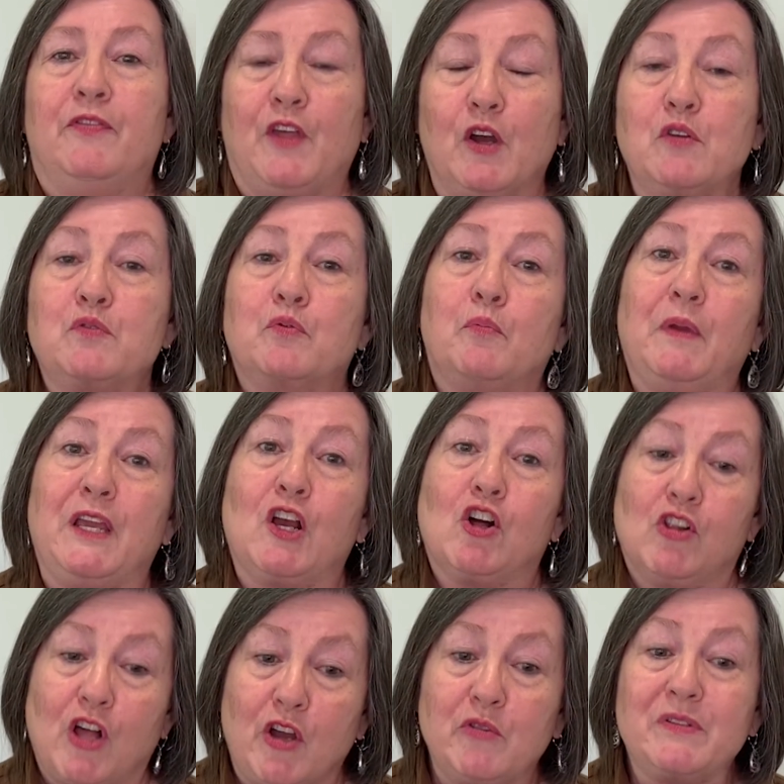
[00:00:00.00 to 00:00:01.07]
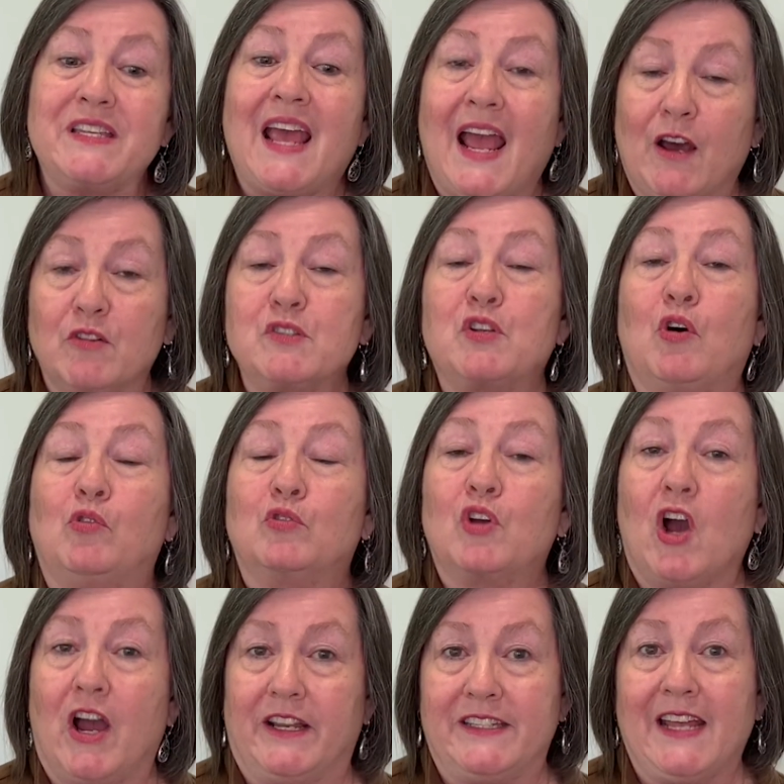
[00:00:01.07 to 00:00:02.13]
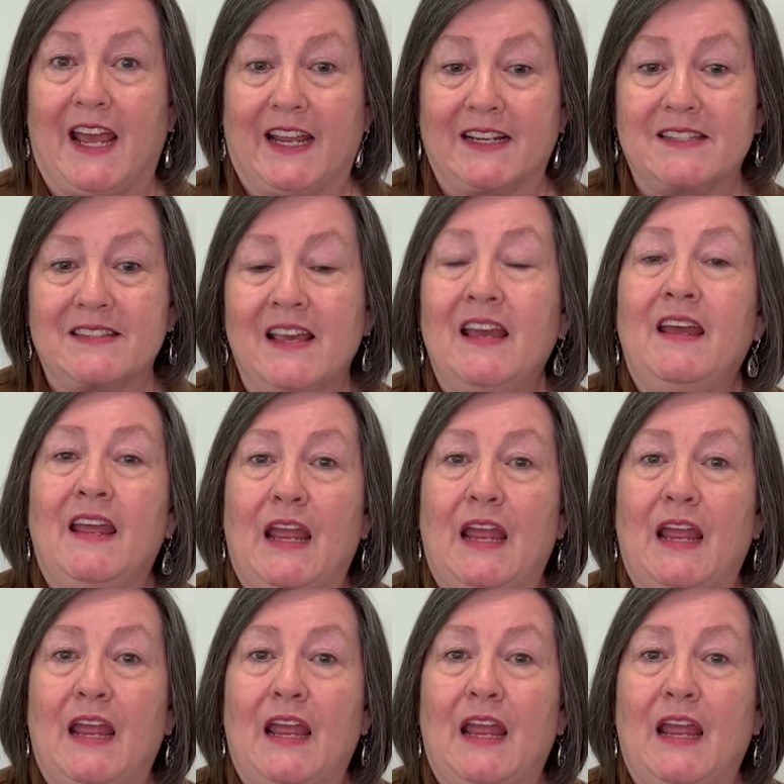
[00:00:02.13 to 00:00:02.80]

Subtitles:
those would be close household contacts.